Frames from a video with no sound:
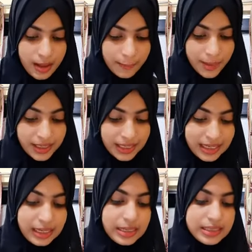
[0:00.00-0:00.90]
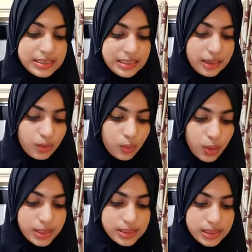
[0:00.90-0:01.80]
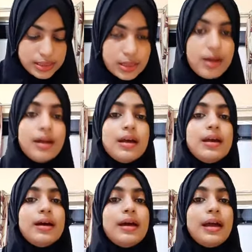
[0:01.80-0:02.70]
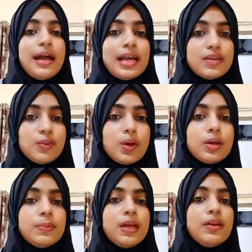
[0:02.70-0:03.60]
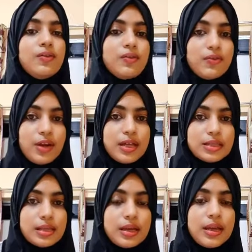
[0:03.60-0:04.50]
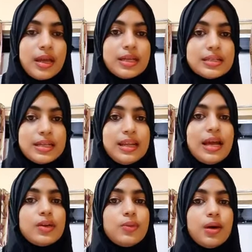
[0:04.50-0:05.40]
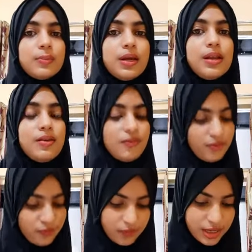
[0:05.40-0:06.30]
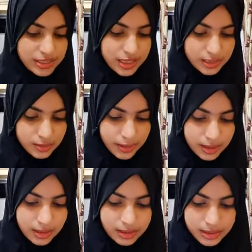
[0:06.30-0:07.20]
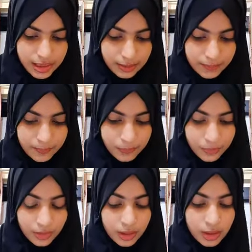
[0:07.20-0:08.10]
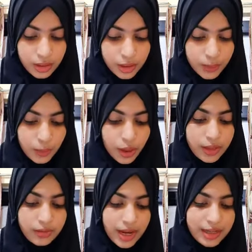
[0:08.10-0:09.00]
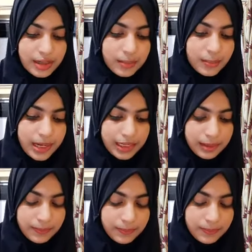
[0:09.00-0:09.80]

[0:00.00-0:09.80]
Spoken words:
but in a distinct voice is a adverbial phrase. It is an adverbial phrase that is being said. The boy ran a mile.